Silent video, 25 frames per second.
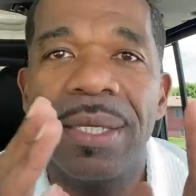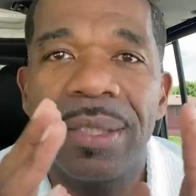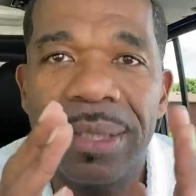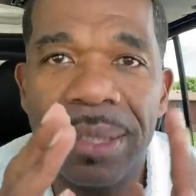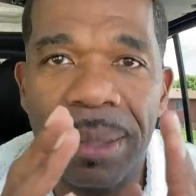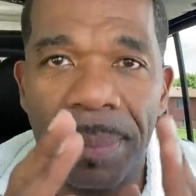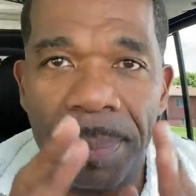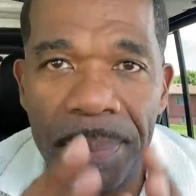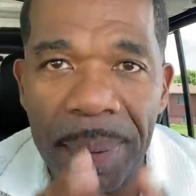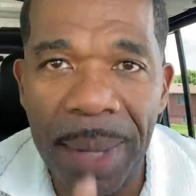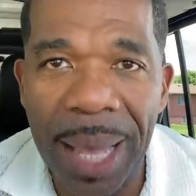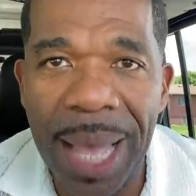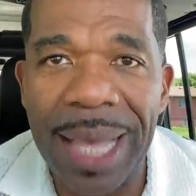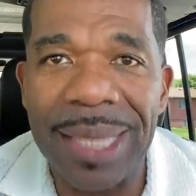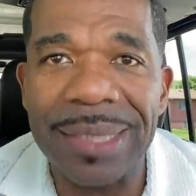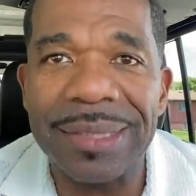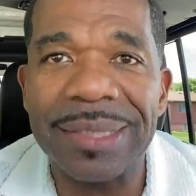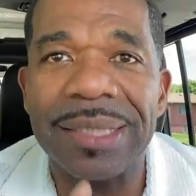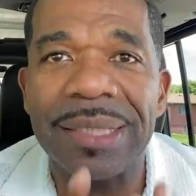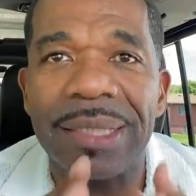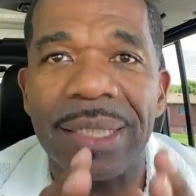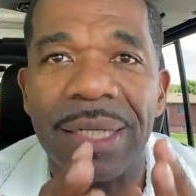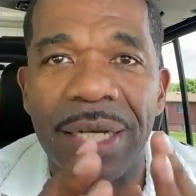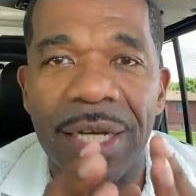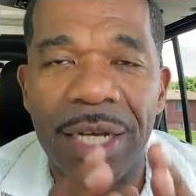
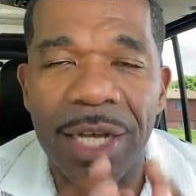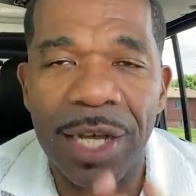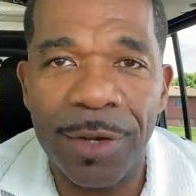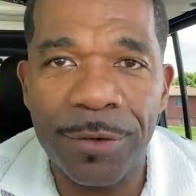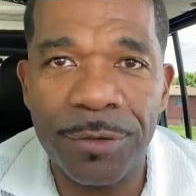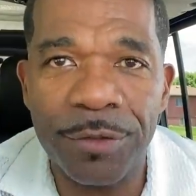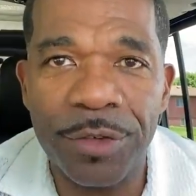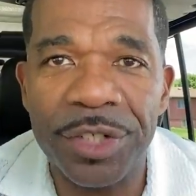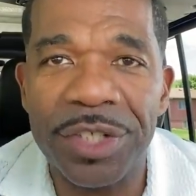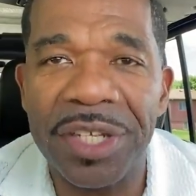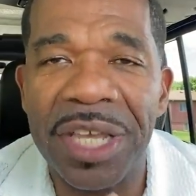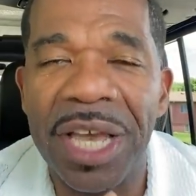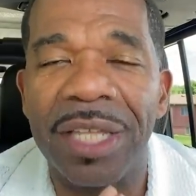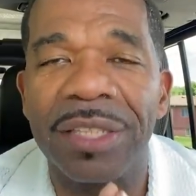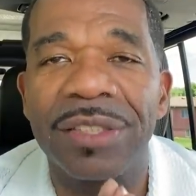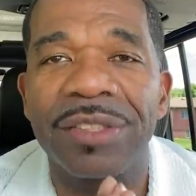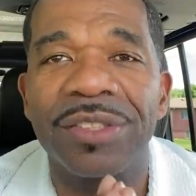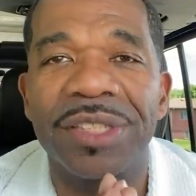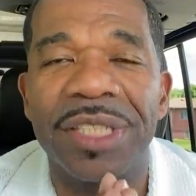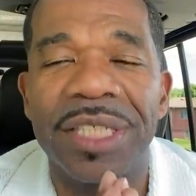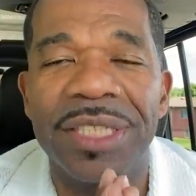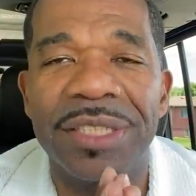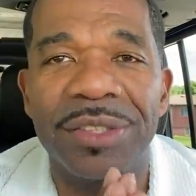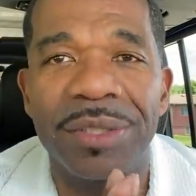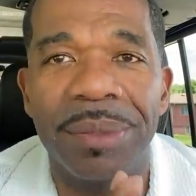Deposit
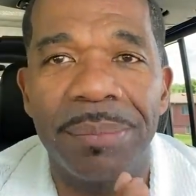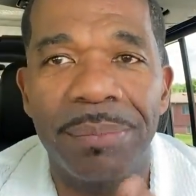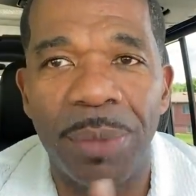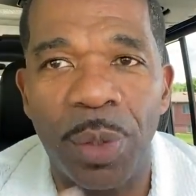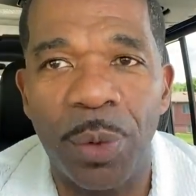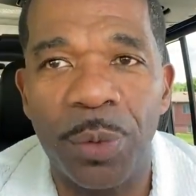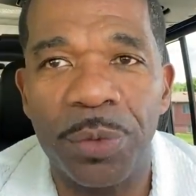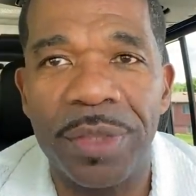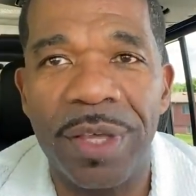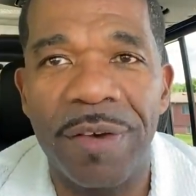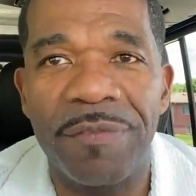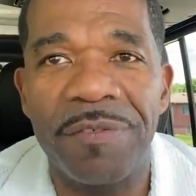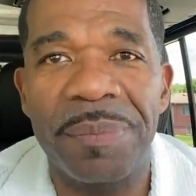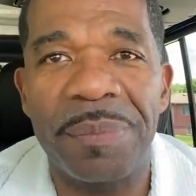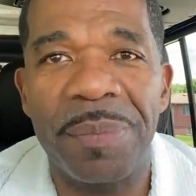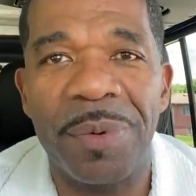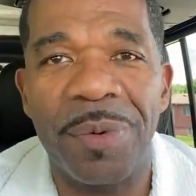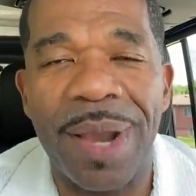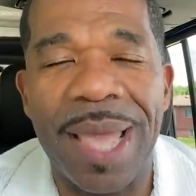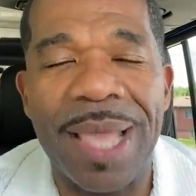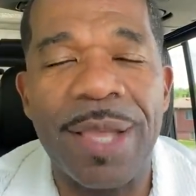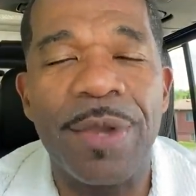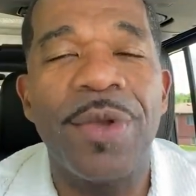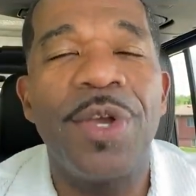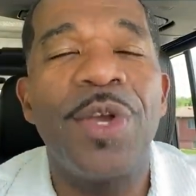$100 into both of them,
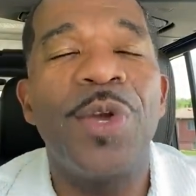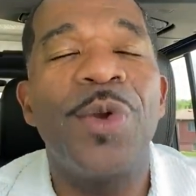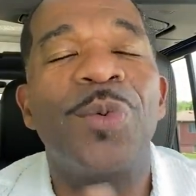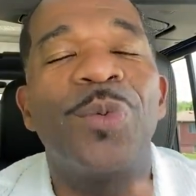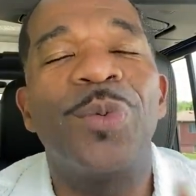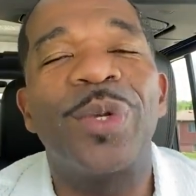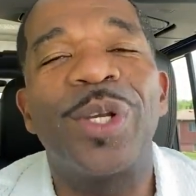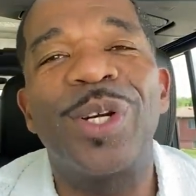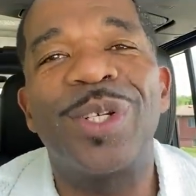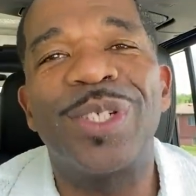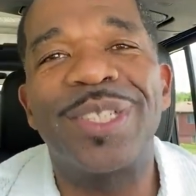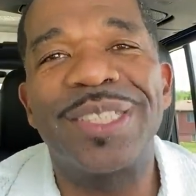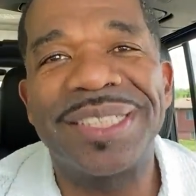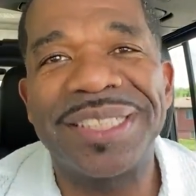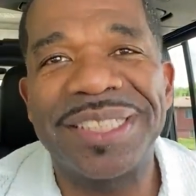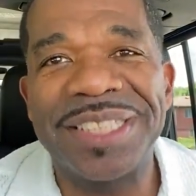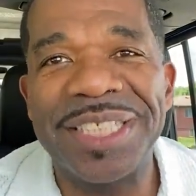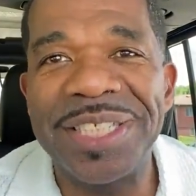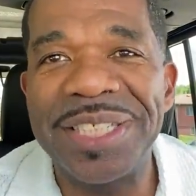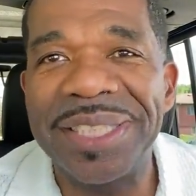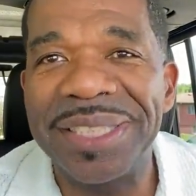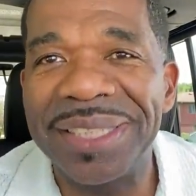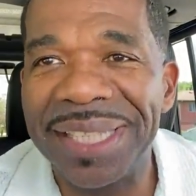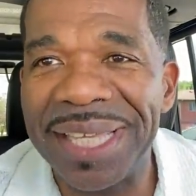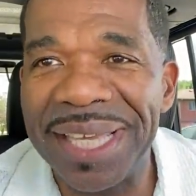right? We're going to see
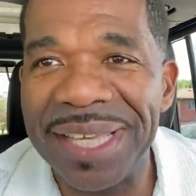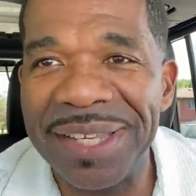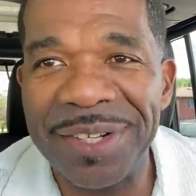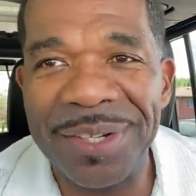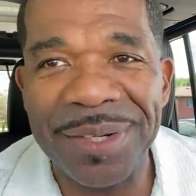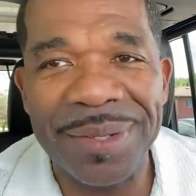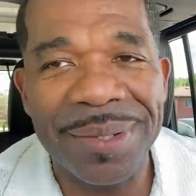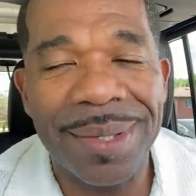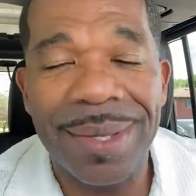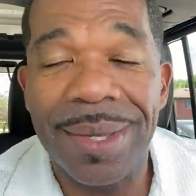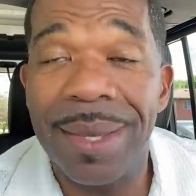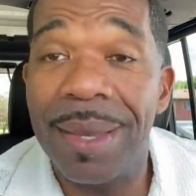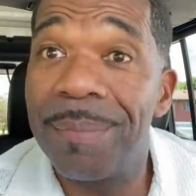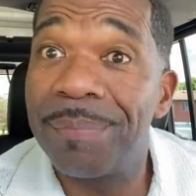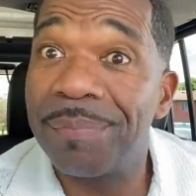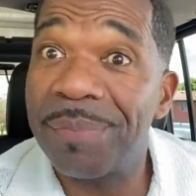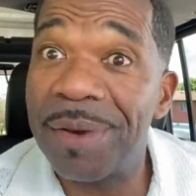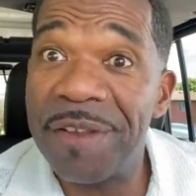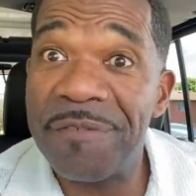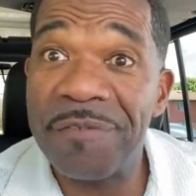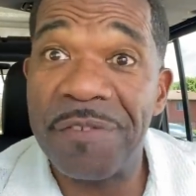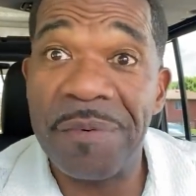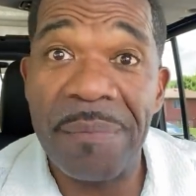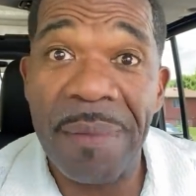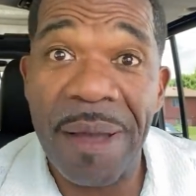you later.
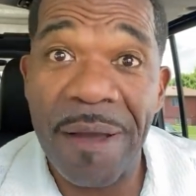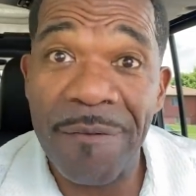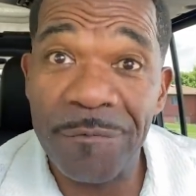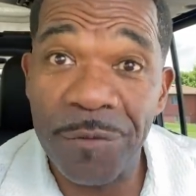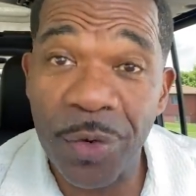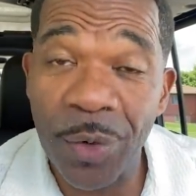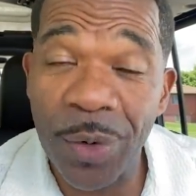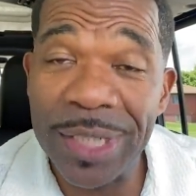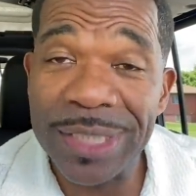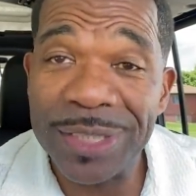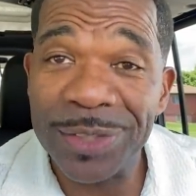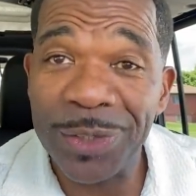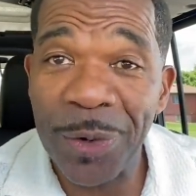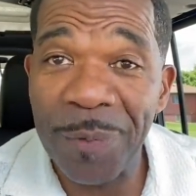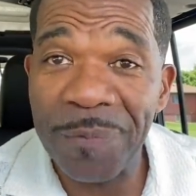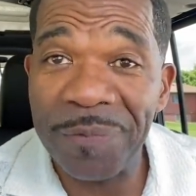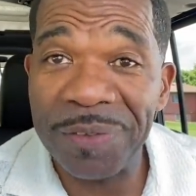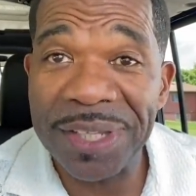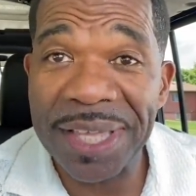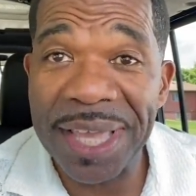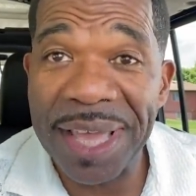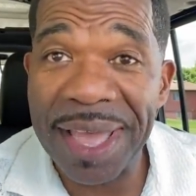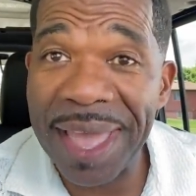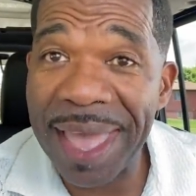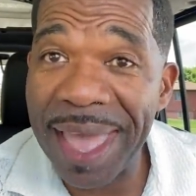Pray for my voice.
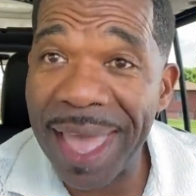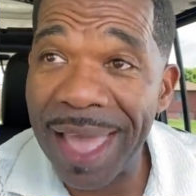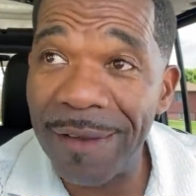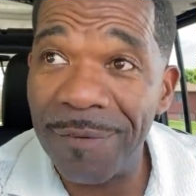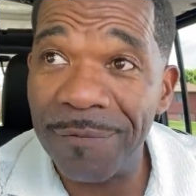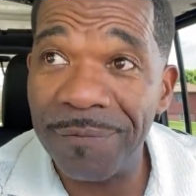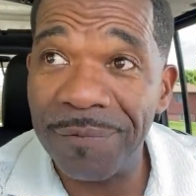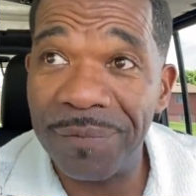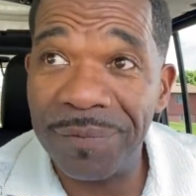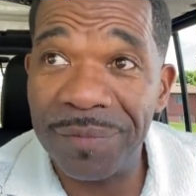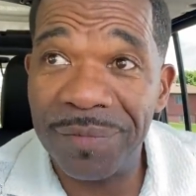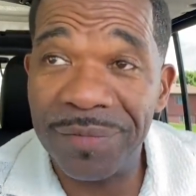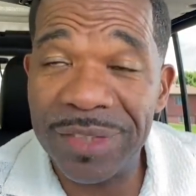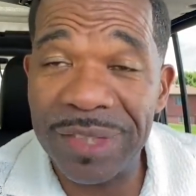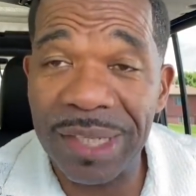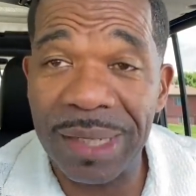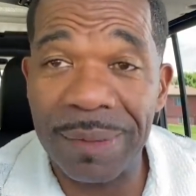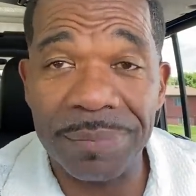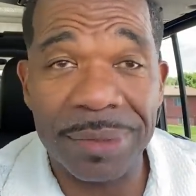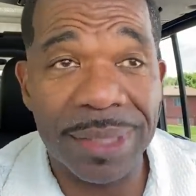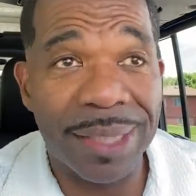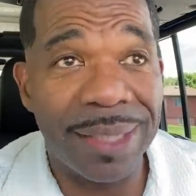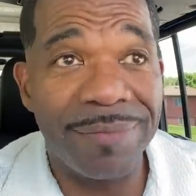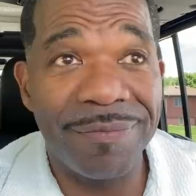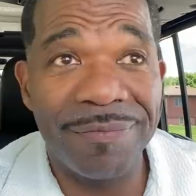Hopefully I have
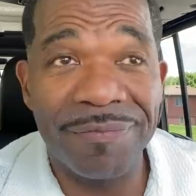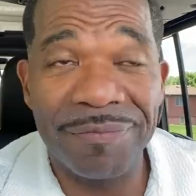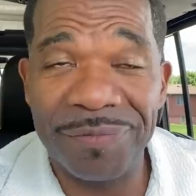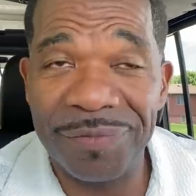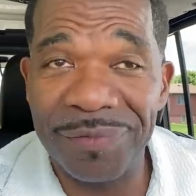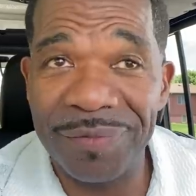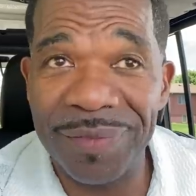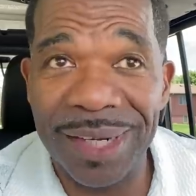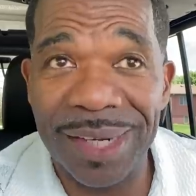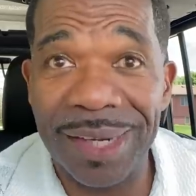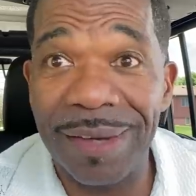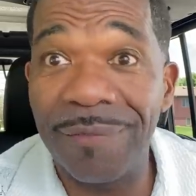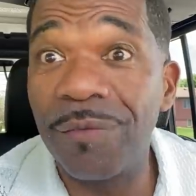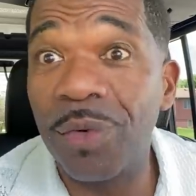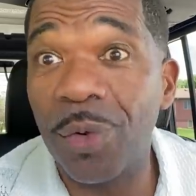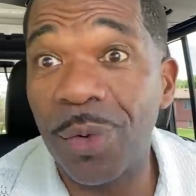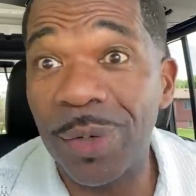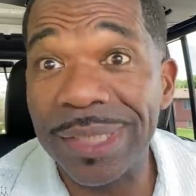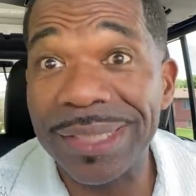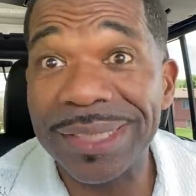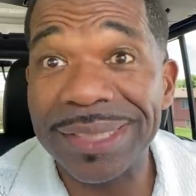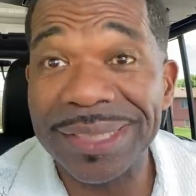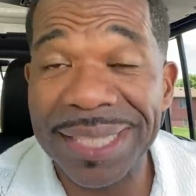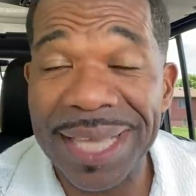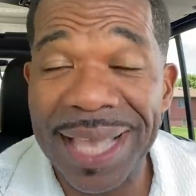something, a
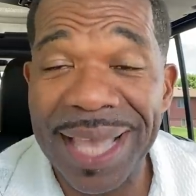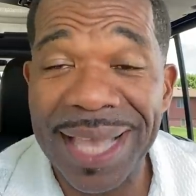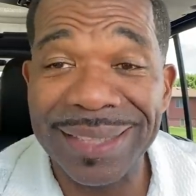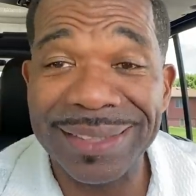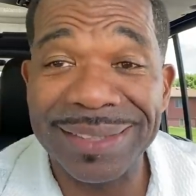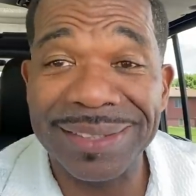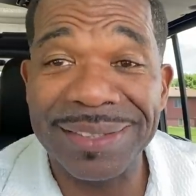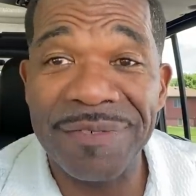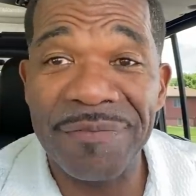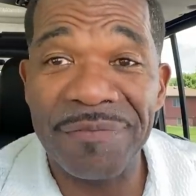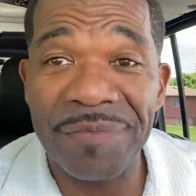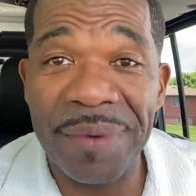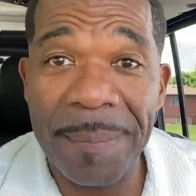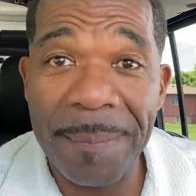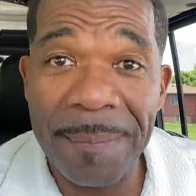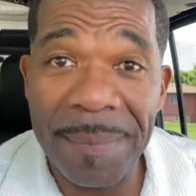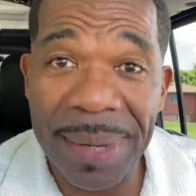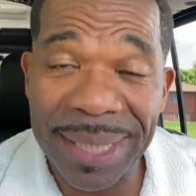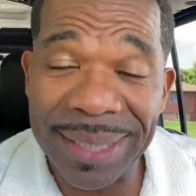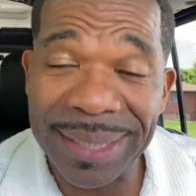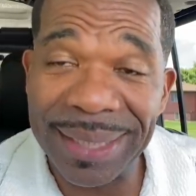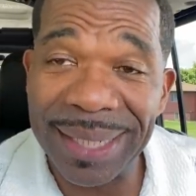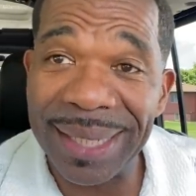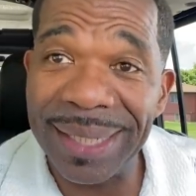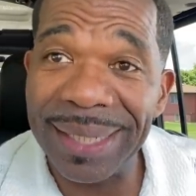voice actually for
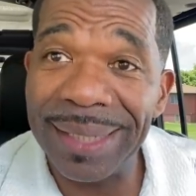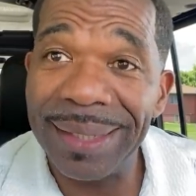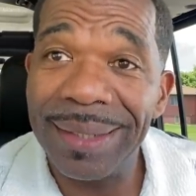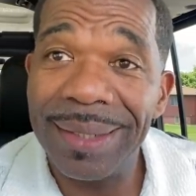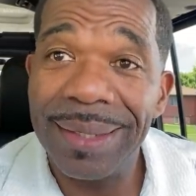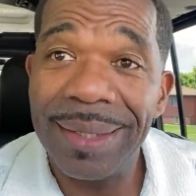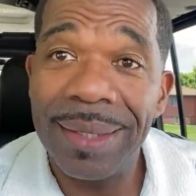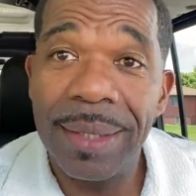Monday.